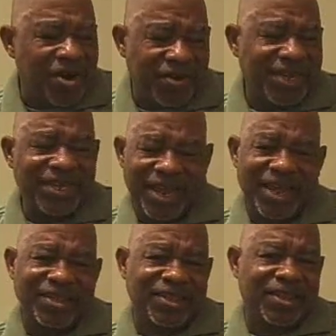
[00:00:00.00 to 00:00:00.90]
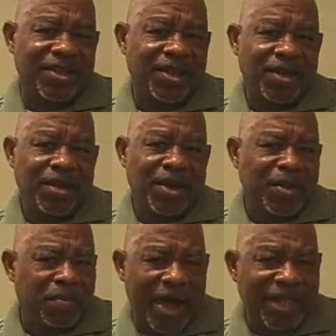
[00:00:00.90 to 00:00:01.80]
yes,
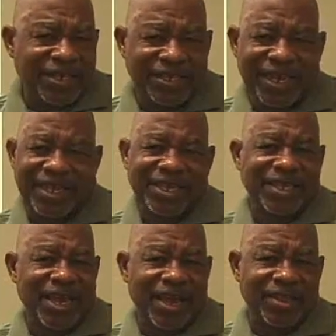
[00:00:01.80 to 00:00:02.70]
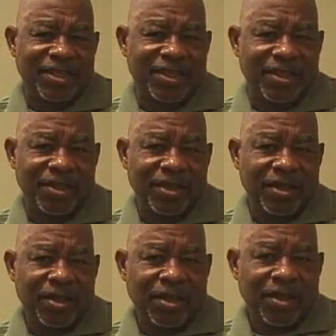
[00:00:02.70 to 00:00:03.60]
apologetic, yes,
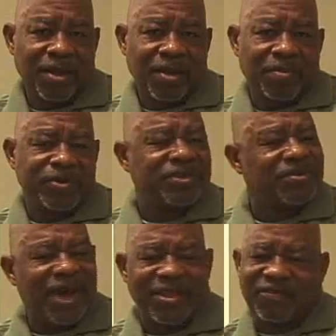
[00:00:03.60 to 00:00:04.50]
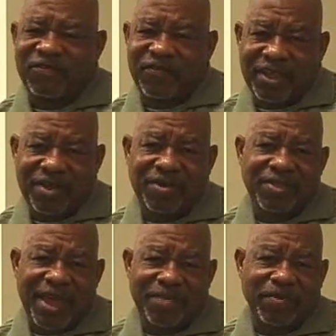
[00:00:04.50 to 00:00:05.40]
but you gotta feel
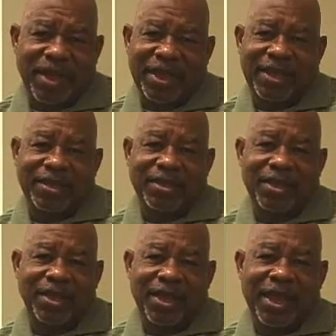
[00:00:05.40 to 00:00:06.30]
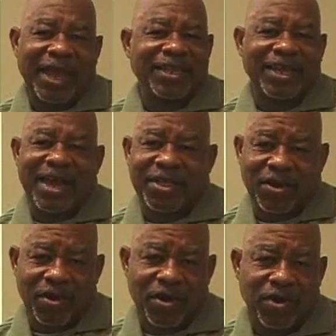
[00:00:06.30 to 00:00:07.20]
that pain, and it gotta
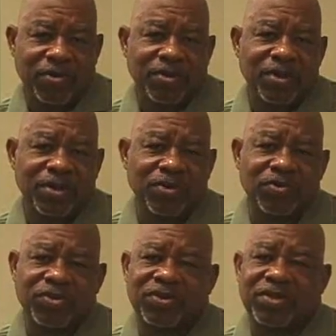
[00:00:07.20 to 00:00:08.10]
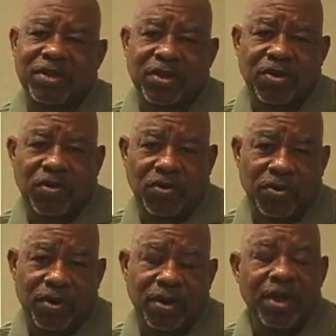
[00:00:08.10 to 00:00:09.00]
hurt you to the
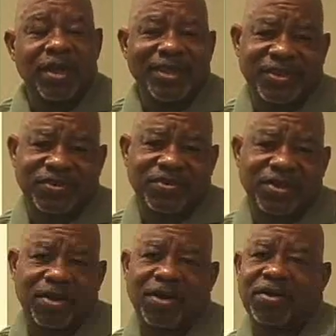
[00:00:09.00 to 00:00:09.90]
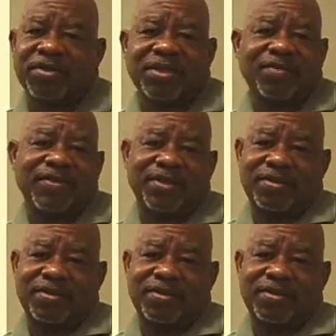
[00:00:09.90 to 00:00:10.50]
core that you're the cause of it.